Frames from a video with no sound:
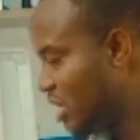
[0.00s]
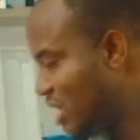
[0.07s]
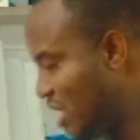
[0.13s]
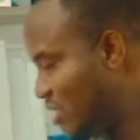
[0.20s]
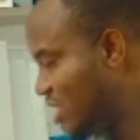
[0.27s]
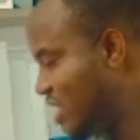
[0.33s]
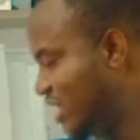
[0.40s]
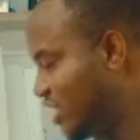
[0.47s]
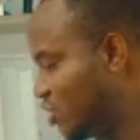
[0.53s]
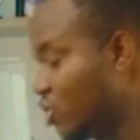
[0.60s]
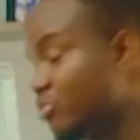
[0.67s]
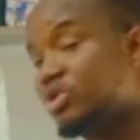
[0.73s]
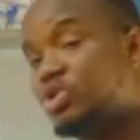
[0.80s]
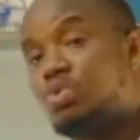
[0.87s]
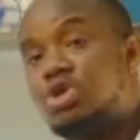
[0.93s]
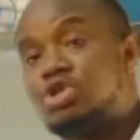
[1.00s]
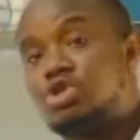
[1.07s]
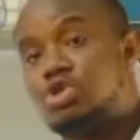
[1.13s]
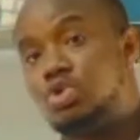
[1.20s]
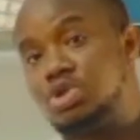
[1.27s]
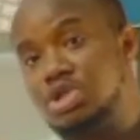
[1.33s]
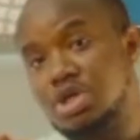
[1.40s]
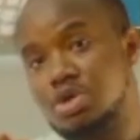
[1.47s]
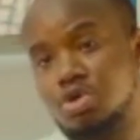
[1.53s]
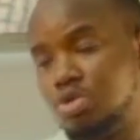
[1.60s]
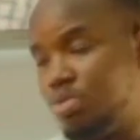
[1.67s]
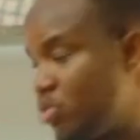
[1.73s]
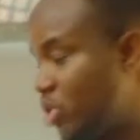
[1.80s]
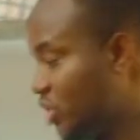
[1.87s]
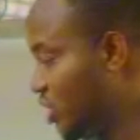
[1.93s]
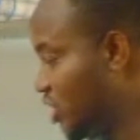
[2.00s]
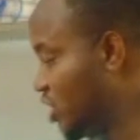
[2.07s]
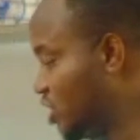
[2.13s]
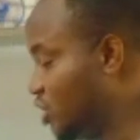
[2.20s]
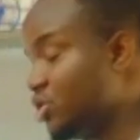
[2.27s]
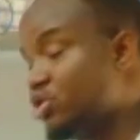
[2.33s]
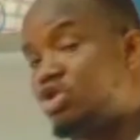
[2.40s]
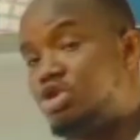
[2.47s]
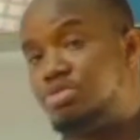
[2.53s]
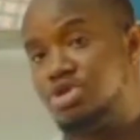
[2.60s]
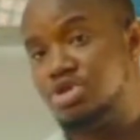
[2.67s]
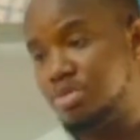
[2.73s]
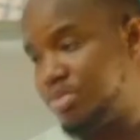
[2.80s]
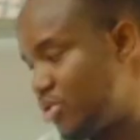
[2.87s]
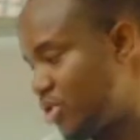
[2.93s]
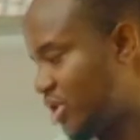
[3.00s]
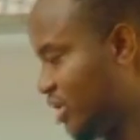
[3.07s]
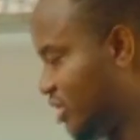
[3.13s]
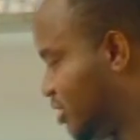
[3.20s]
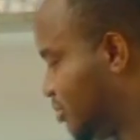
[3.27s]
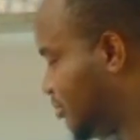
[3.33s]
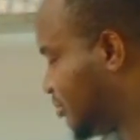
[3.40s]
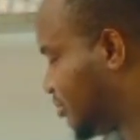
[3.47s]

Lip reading: Now, the net income is what you take home, what is going to be in your pocket.